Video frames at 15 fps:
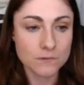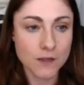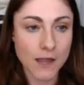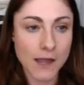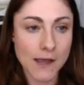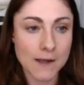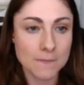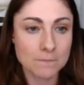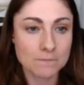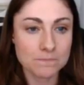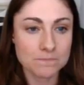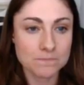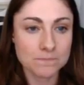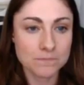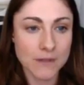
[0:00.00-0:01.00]

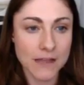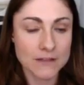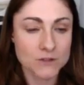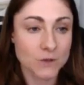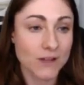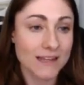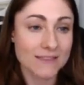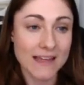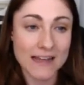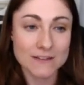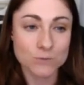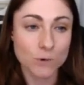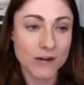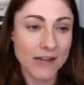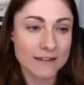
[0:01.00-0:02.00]
And so like
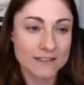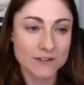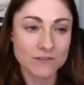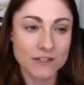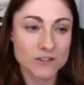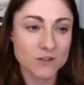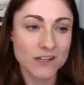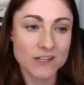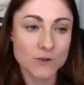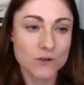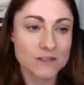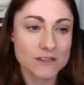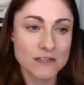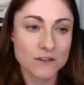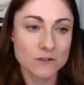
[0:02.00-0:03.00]
that's one activity. So like you
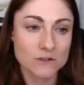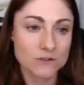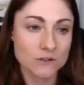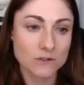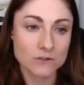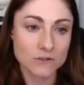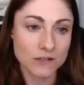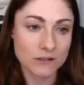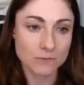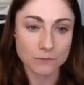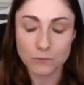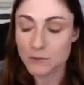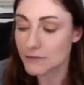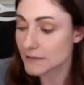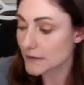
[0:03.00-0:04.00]
can see there's like
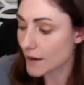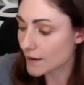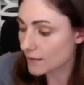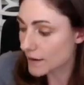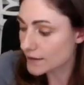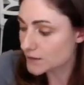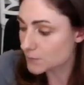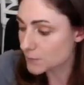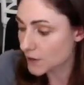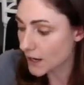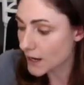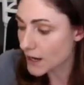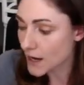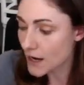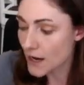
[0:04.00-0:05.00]
really not a lot to
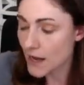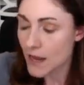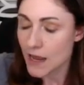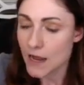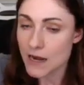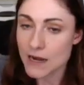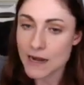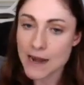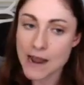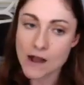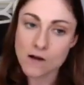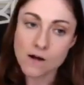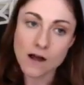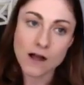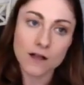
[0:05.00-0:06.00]
print.
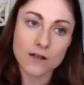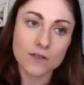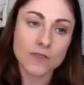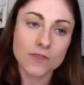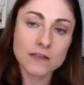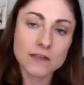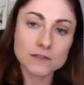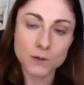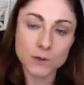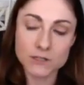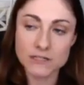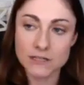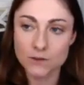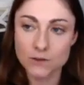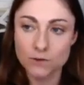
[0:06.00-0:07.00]
Now, this
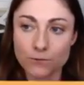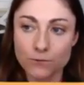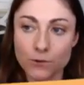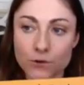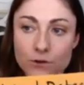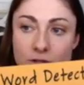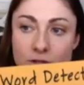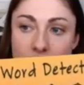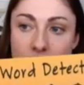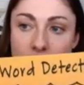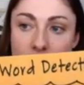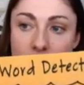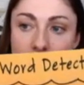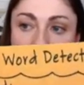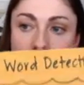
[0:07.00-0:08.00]
particular folder
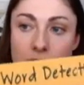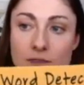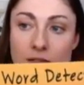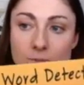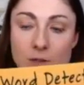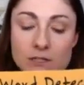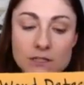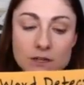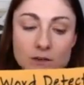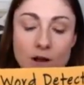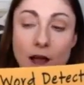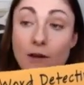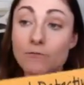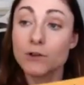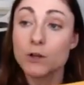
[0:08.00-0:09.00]
or this
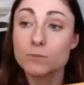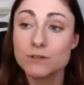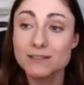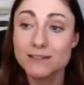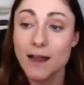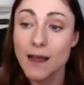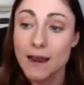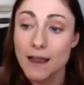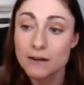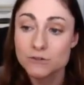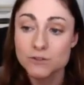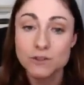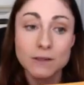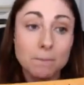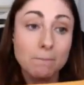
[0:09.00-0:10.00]
particular envelope does not
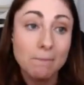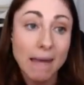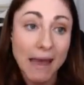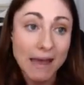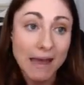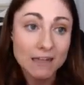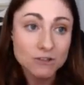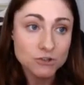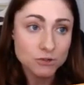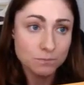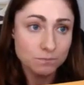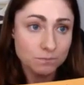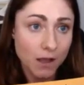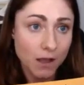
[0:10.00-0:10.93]
actually match.